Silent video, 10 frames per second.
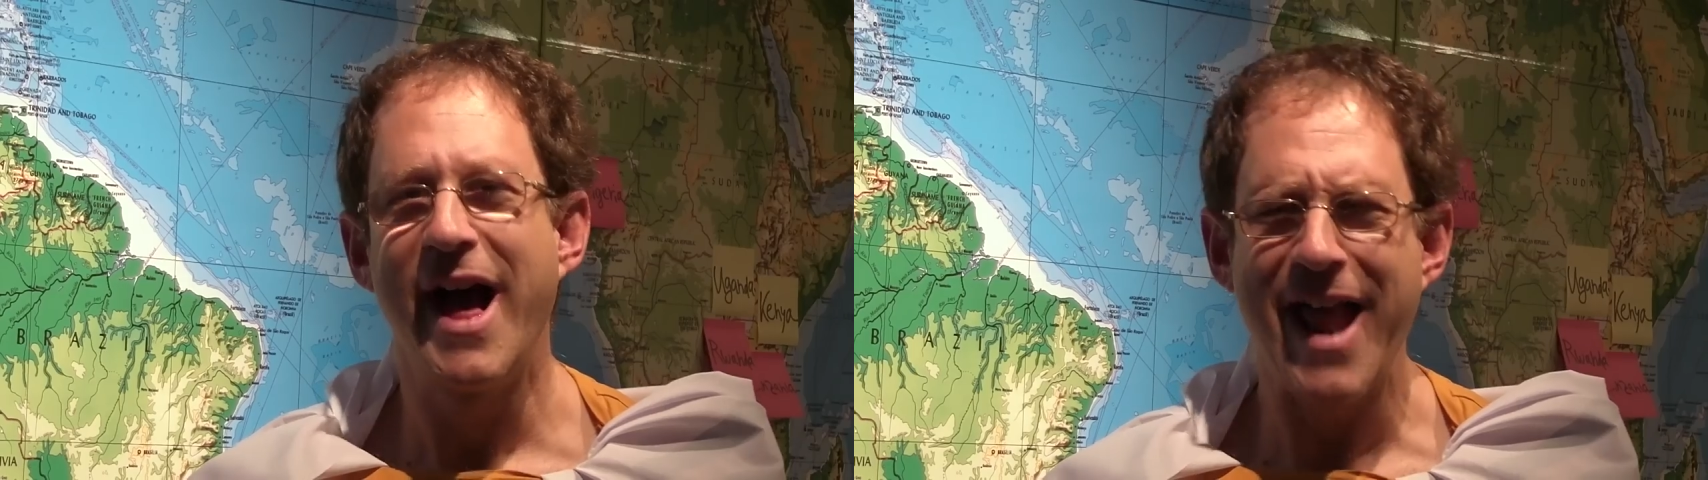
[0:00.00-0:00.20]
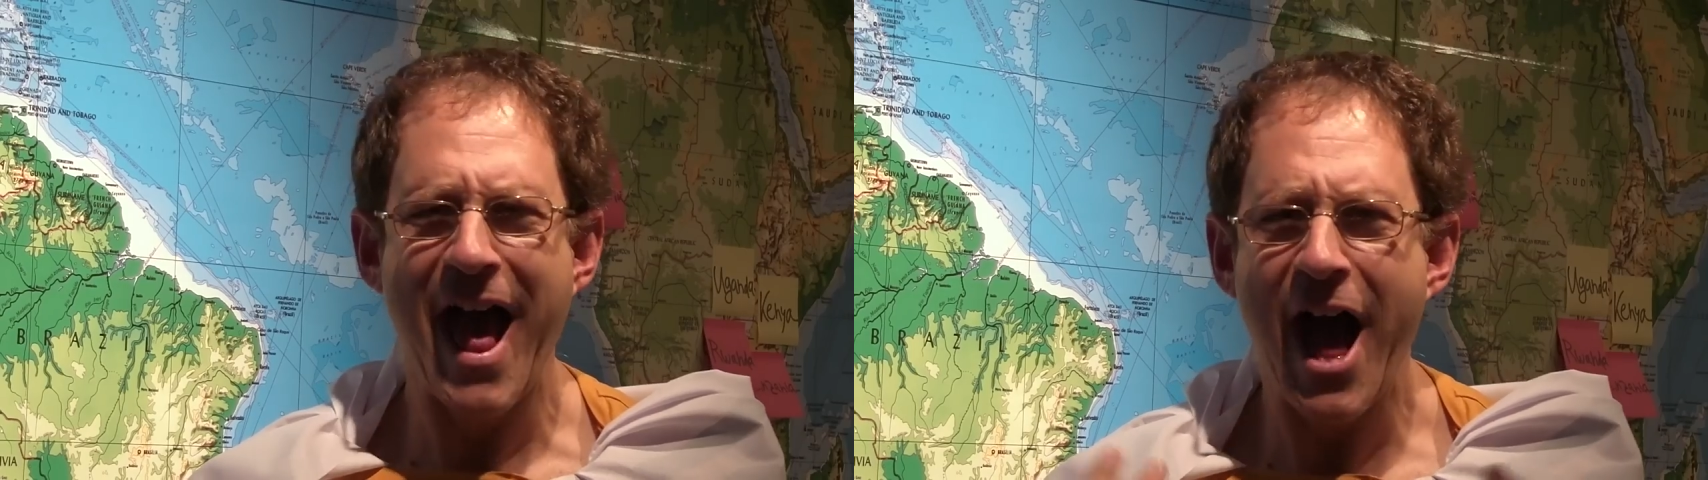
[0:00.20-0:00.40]

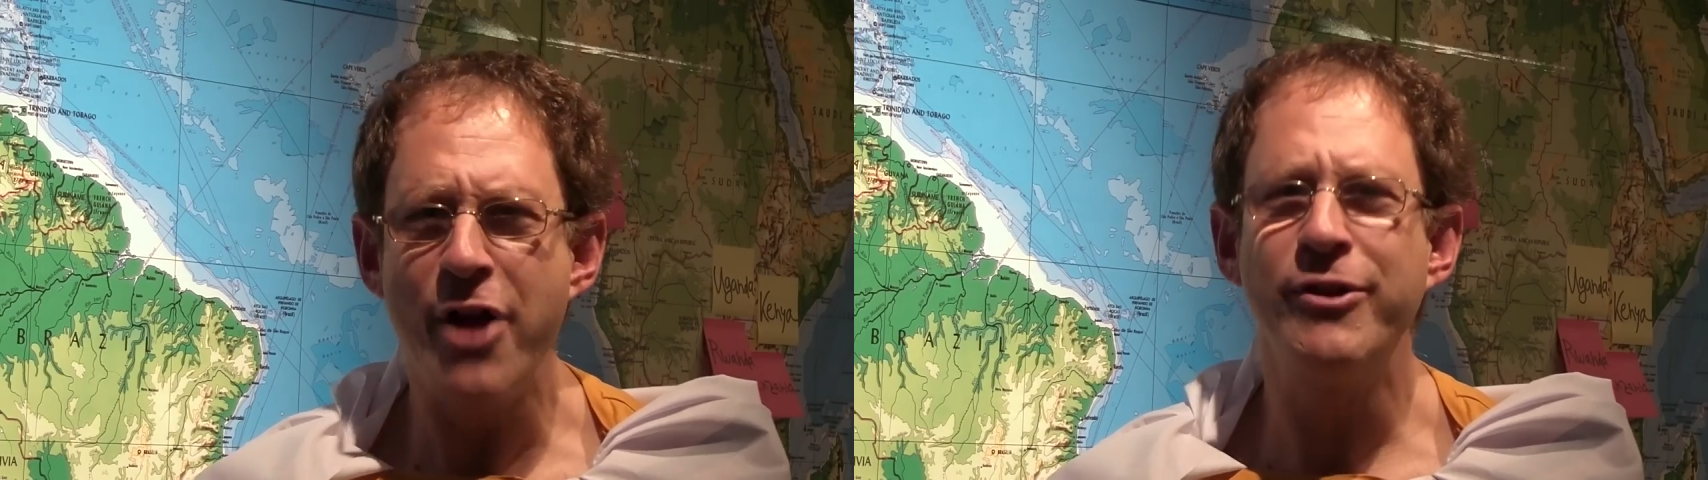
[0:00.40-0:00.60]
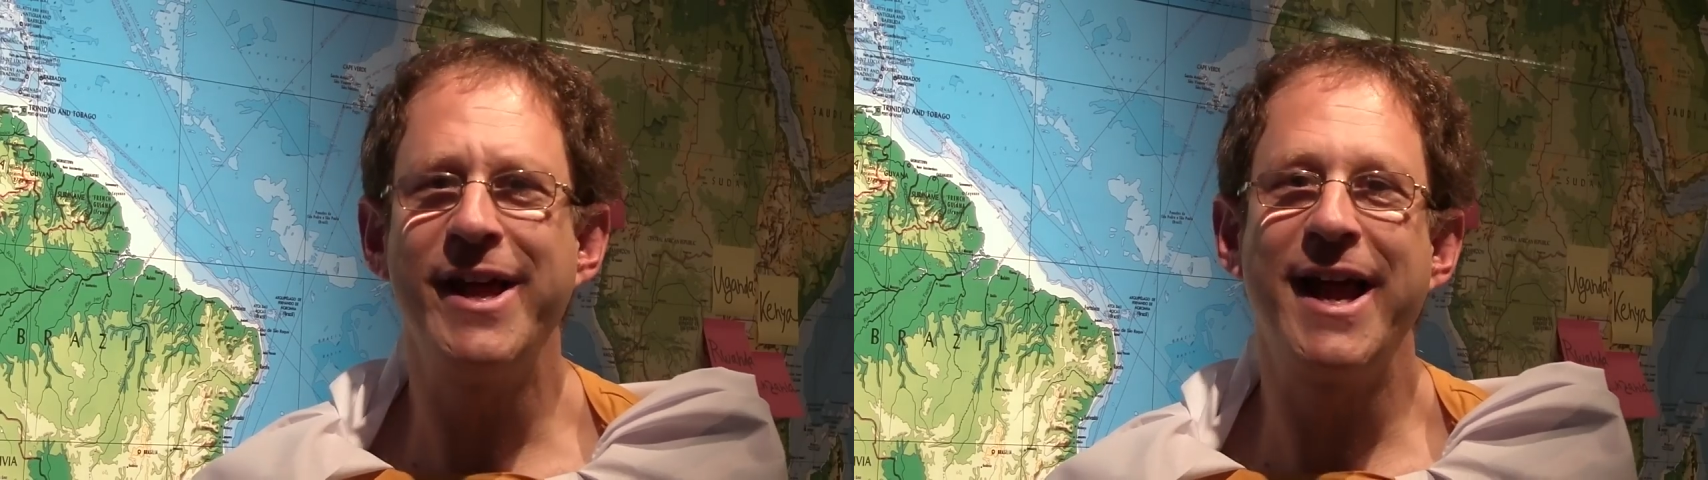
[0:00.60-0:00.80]
And how
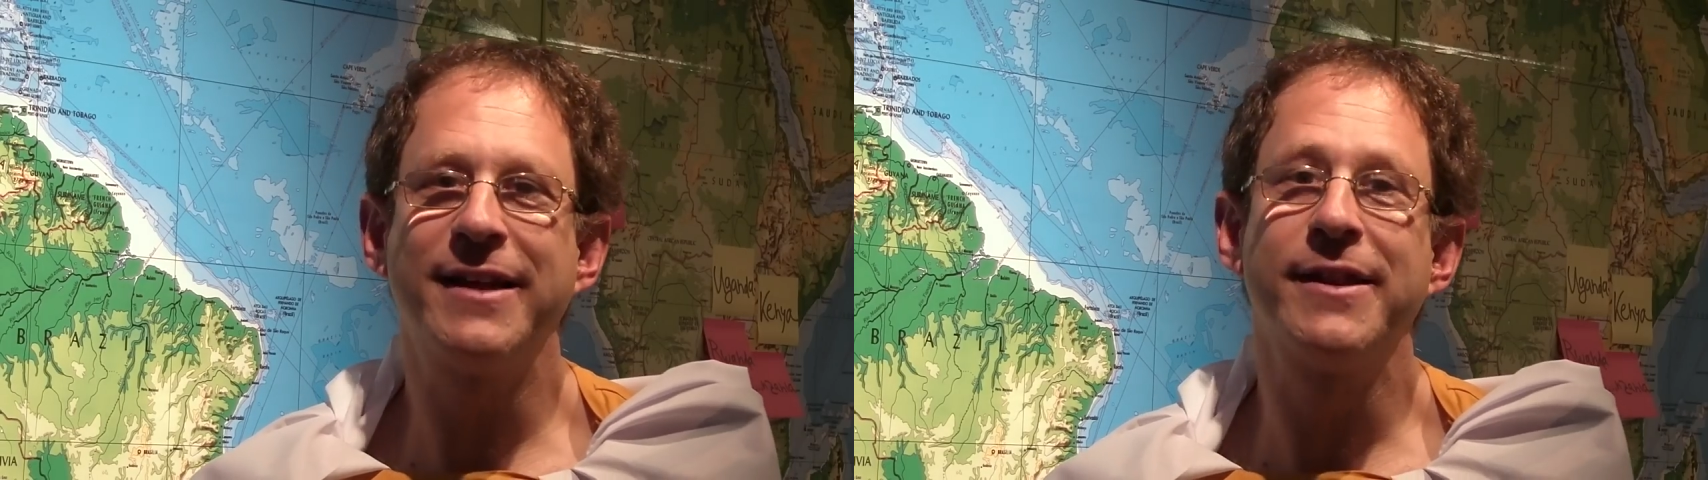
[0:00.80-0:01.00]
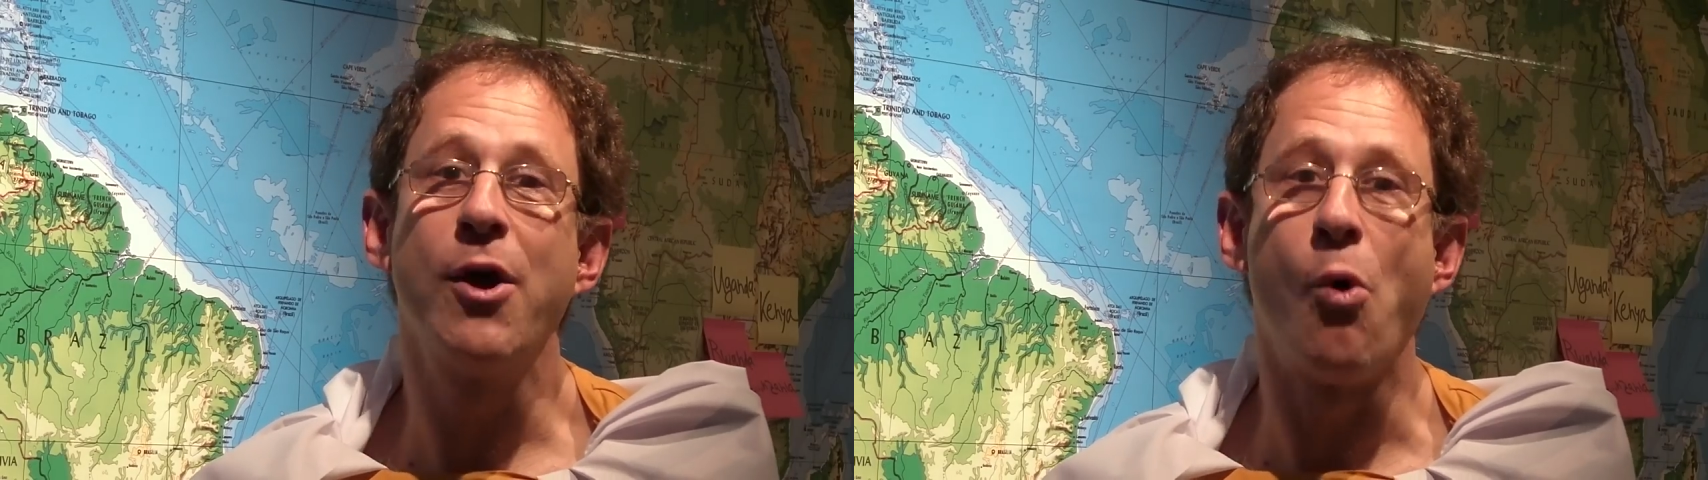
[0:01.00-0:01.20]
do they get the